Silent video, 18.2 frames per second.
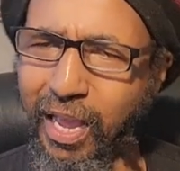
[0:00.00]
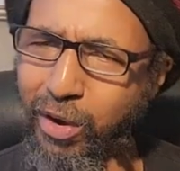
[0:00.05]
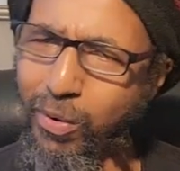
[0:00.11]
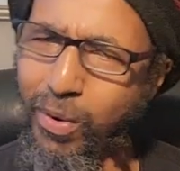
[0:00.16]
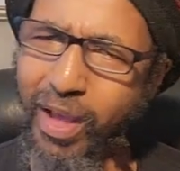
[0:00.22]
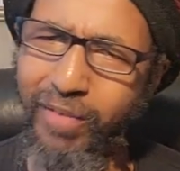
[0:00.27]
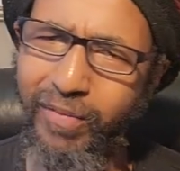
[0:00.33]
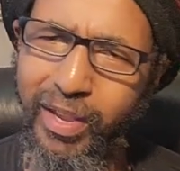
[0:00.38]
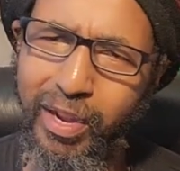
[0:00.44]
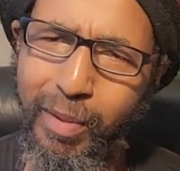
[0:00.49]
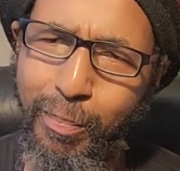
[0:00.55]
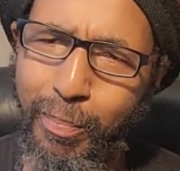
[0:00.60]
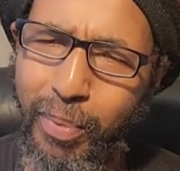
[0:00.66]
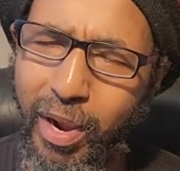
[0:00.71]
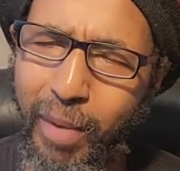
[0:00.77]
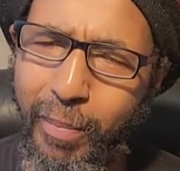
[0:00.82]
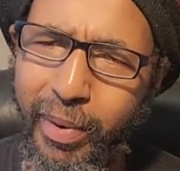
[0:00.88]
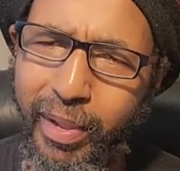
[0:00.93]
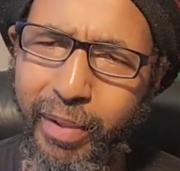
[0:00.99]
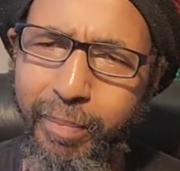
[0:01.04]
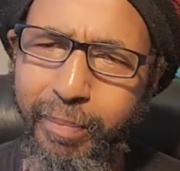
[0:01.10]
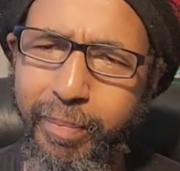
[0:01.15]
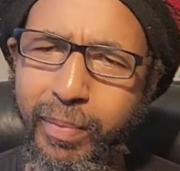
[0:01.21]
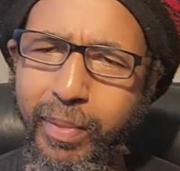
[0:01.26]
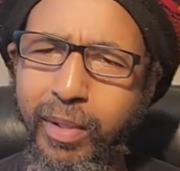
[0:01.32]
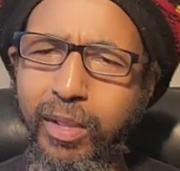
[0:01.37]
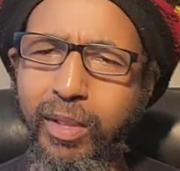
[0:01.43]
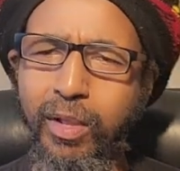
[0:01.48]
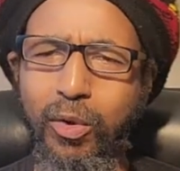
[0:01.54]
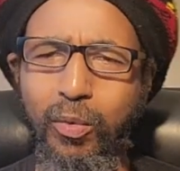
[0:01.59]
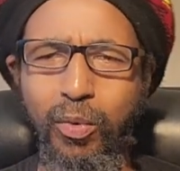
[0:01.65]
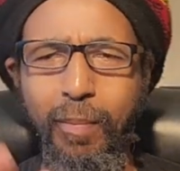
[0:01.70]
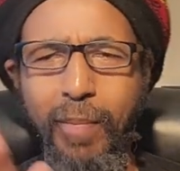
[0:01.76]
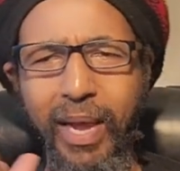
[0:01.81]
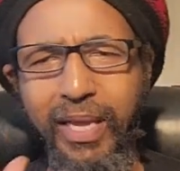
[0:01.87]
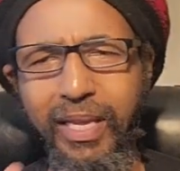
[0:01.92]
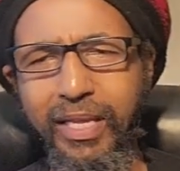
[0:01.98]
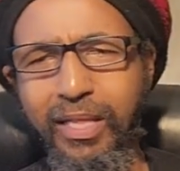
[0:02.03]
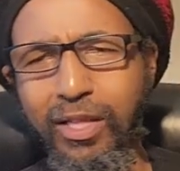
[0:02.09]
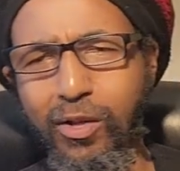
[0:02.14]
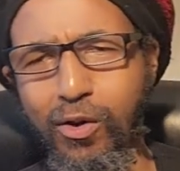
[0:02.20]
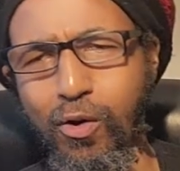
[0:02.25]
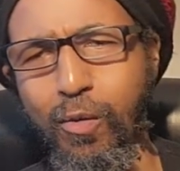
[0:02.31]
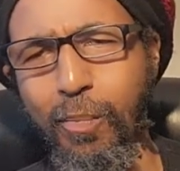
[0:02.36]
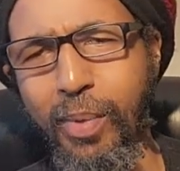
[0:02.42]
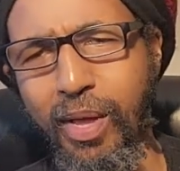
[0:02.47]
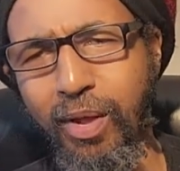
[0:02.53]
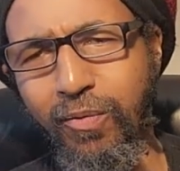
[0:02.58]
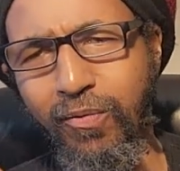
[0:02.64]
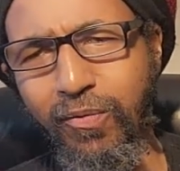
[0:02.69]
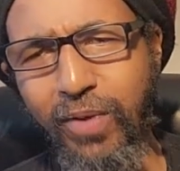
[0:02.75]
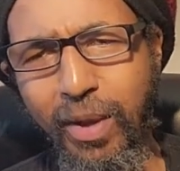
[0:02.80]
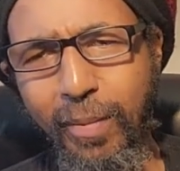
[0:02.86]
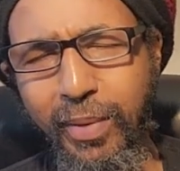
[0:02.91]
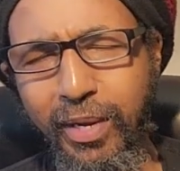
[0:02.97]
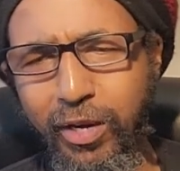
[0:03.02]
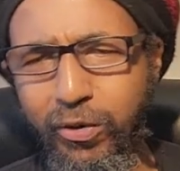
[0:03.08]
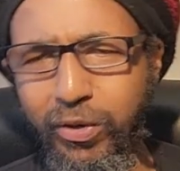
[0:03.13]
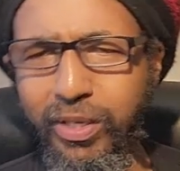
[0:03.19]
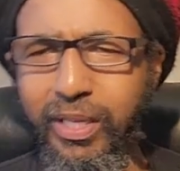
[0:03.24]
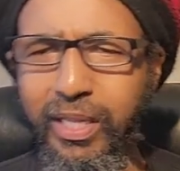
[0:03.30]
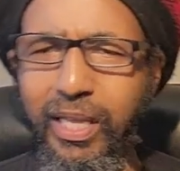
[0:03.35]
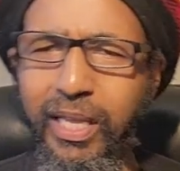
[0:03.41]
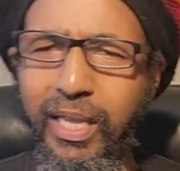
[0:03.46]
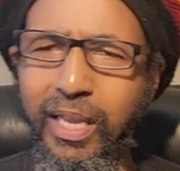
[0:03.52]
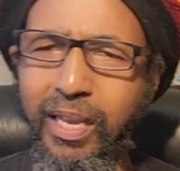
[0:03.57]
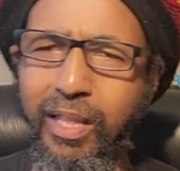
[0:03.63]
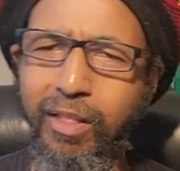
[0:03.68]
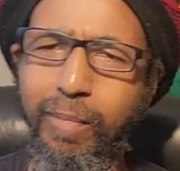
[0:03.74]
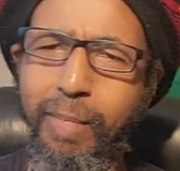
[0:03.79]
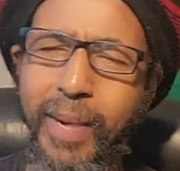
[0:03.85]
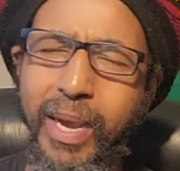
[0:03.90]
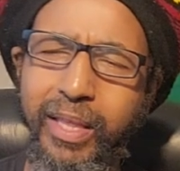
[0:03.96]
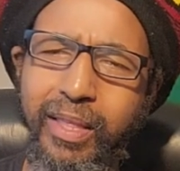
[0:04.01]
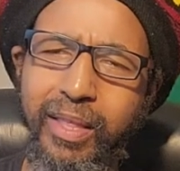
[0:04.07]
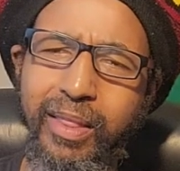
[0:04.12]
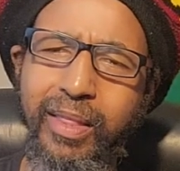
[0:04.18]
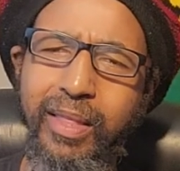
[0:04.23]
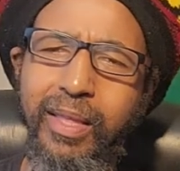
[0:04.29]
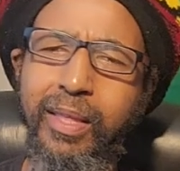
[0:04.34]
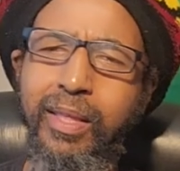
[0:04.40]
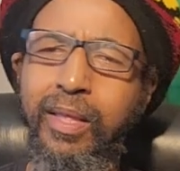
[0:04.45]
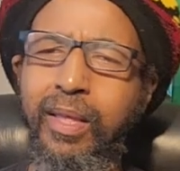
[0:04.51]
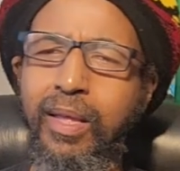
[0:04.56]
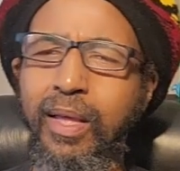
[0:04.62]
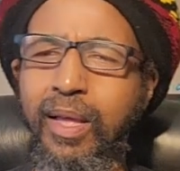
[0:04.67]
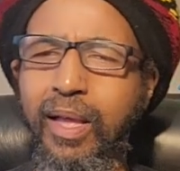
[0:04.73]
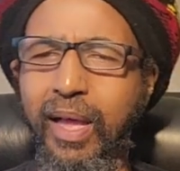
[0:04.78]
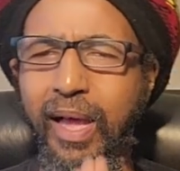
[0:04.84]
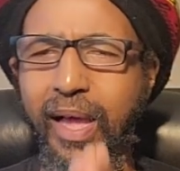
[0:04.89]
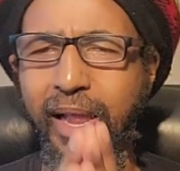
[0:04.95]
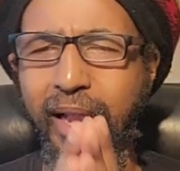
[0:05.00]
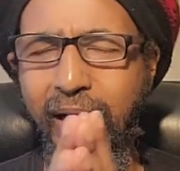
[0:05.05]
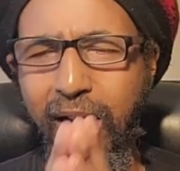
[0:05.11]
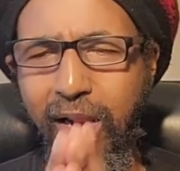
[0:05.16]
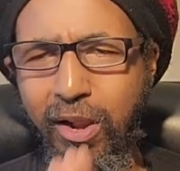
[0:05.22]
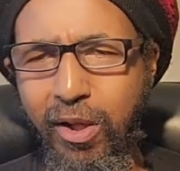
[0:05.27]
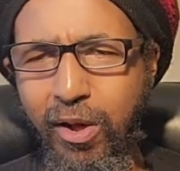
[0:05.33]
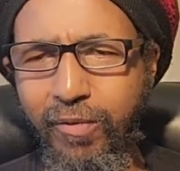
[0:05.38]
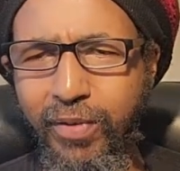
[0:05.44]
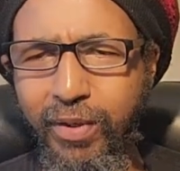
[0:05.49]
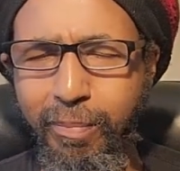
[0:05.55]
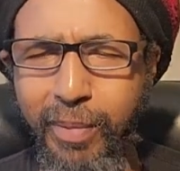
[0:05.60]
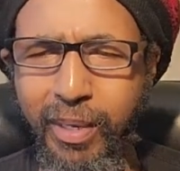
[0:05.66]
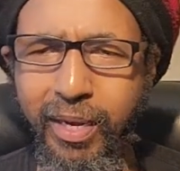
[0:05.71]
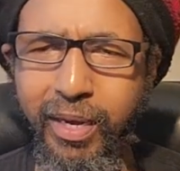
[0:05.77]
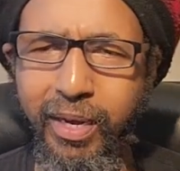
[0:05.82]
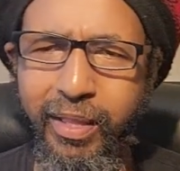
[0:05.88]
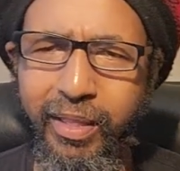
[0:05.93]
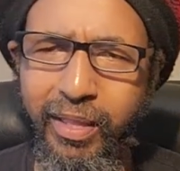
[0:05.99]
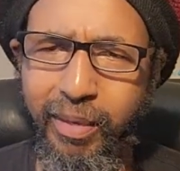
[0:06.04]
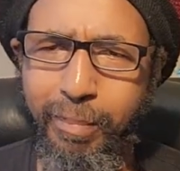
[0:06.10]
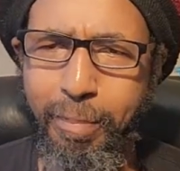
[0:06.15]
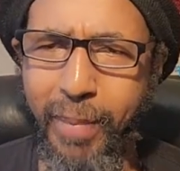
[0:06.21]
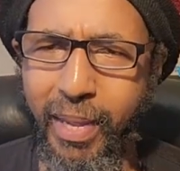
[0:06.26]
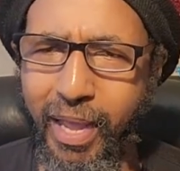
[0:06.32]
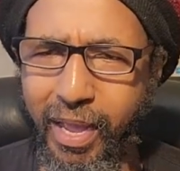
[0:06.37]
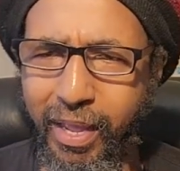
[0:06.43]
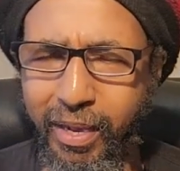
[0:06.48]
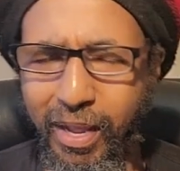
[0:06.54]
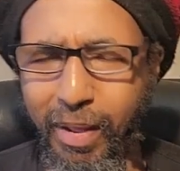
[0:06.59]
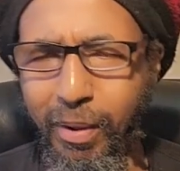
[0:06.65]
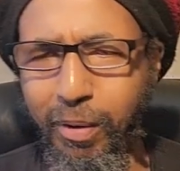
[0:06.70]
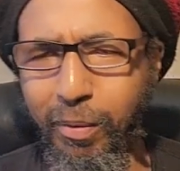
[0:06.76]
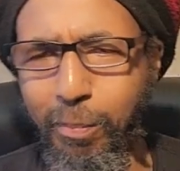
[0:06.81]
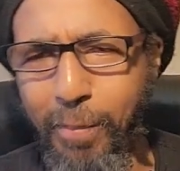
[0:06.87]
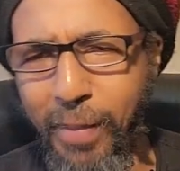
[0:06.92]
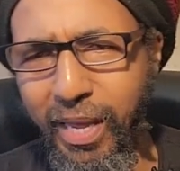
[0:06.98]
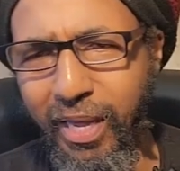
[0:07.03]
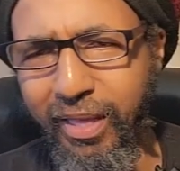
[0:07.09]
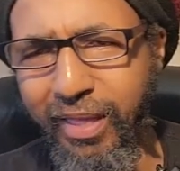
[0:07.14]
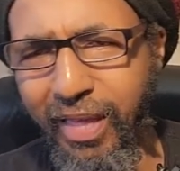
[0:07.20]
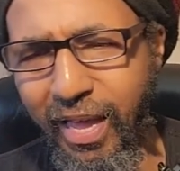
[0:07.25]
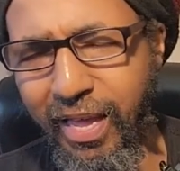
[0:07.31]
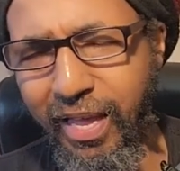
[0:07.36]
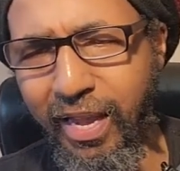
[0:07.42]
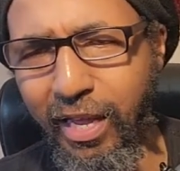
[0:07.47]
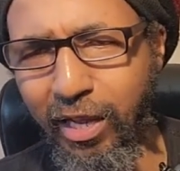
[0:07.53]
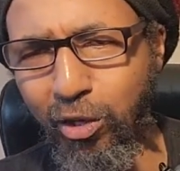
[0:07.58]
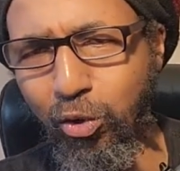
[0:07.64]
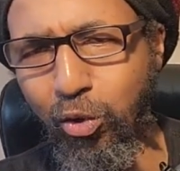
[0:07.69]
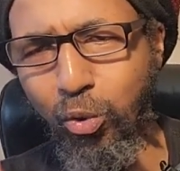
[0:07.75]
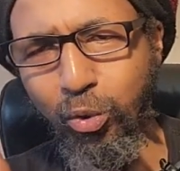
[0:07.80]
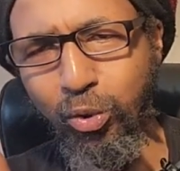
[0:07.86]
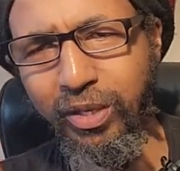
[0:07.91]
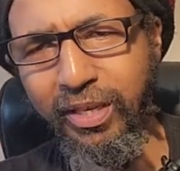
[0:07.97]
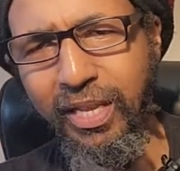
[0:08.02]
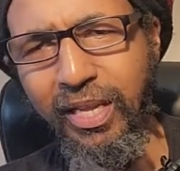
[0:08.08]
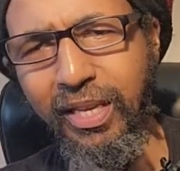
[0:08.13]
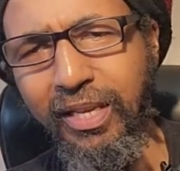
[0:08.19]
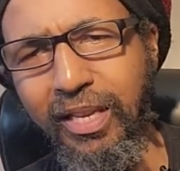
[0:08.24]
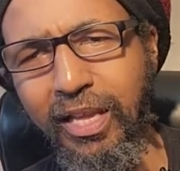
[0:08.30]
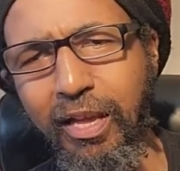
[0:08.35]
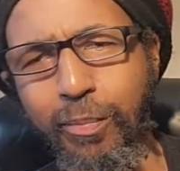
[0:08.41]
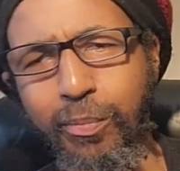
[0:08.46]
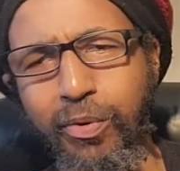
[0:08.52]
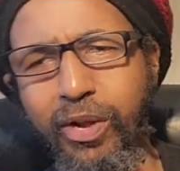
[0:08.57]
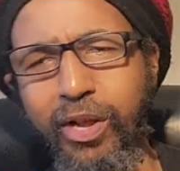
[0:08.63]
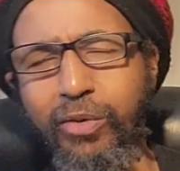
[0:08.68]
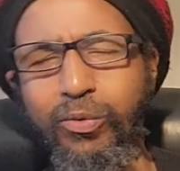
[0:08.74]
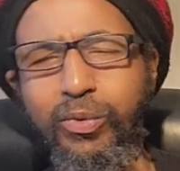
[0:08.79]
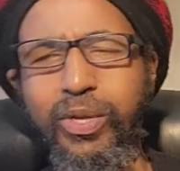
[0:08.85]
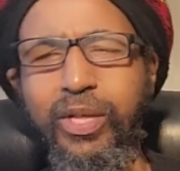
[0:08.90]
I don't have any problem with my Ethiopian family critiquing His Majesty, and I love it because it makes I and I go dig deeper and